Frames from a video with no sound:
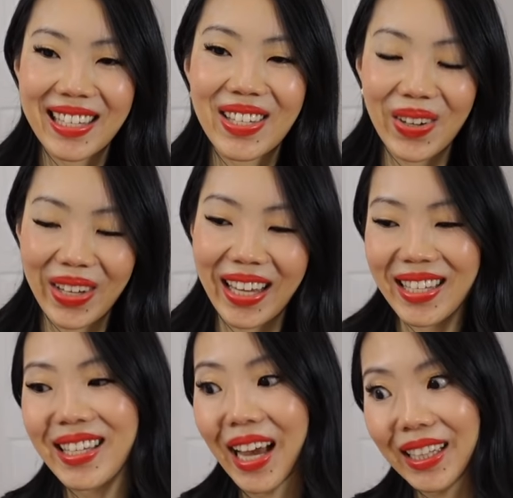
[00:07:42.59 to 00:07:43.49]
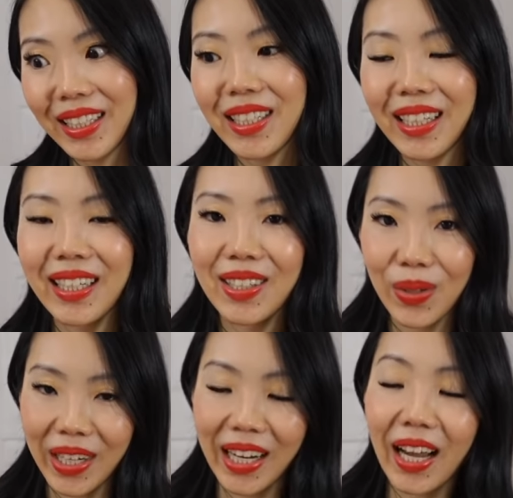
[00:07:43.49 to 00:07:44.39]
So yes, a Lindy
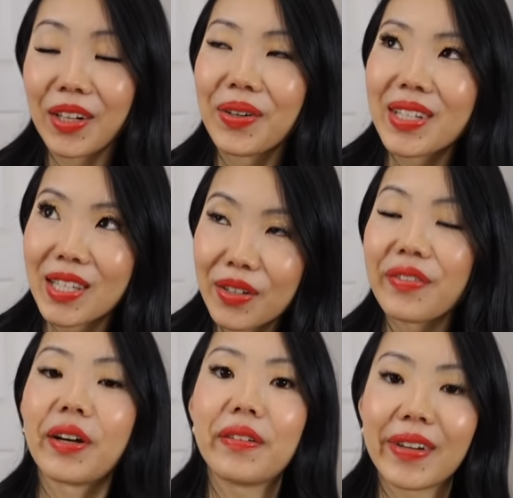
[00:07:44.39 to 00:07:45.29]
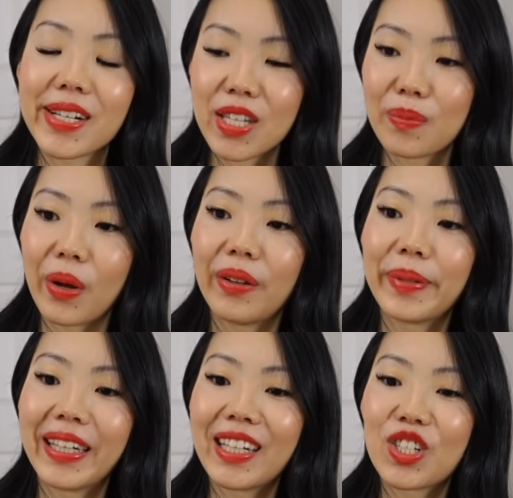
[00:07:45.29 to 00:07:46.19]
20. I know it's still very, very small,
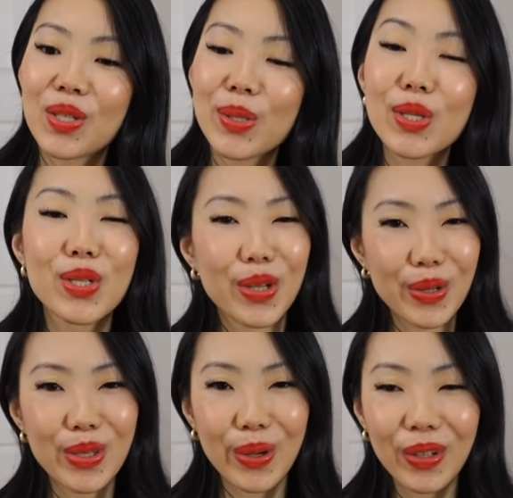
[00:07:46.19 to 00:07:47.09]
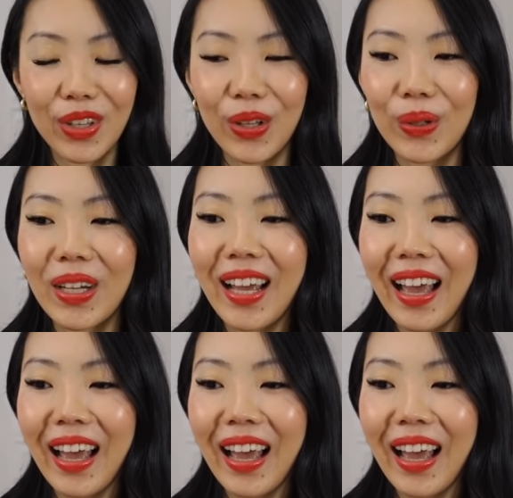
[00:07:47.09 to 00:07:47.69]
but it just looks so, so cute.